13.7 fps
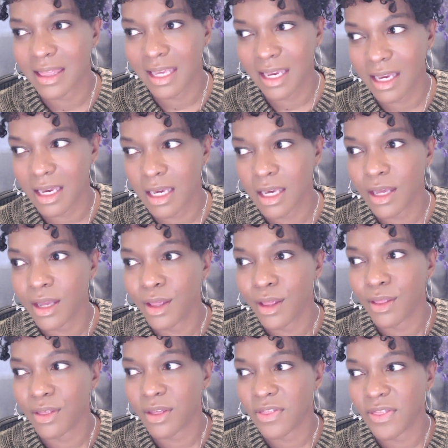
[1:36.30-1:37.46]
think
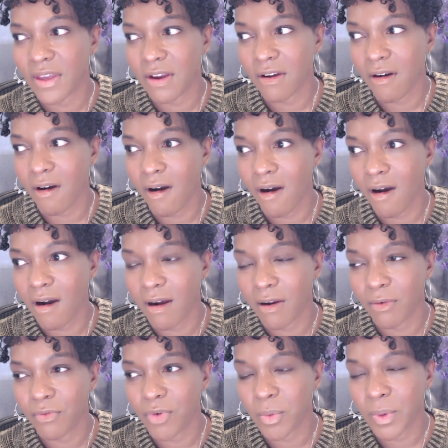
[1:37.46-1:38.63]
that there
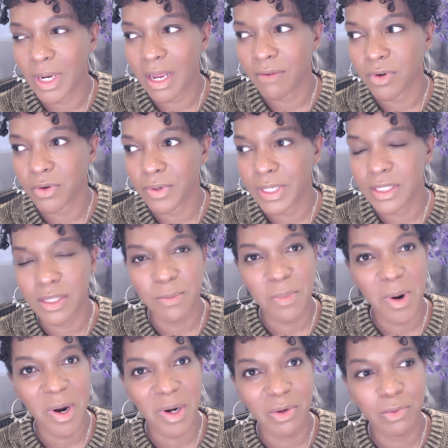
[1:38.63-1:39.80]
are, for whatever reason,
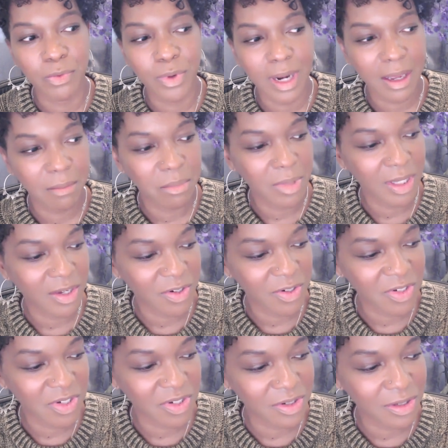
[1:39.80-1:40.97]
part of what I'm here
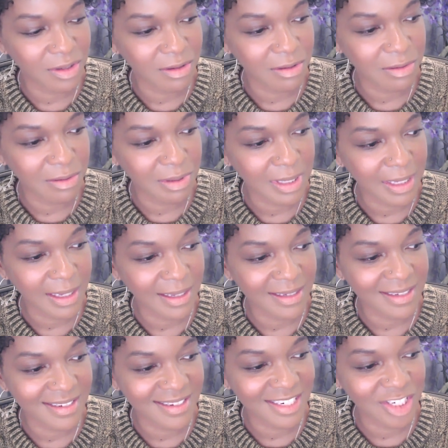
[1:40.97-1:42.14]
to do
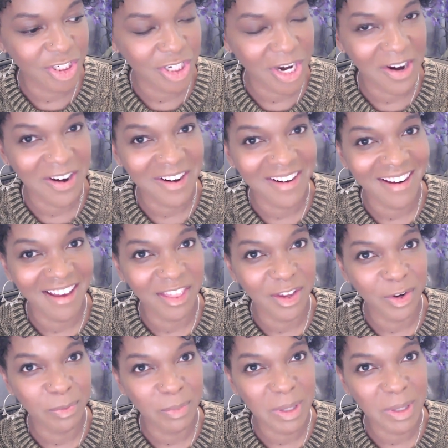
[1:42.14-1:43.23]
is to share other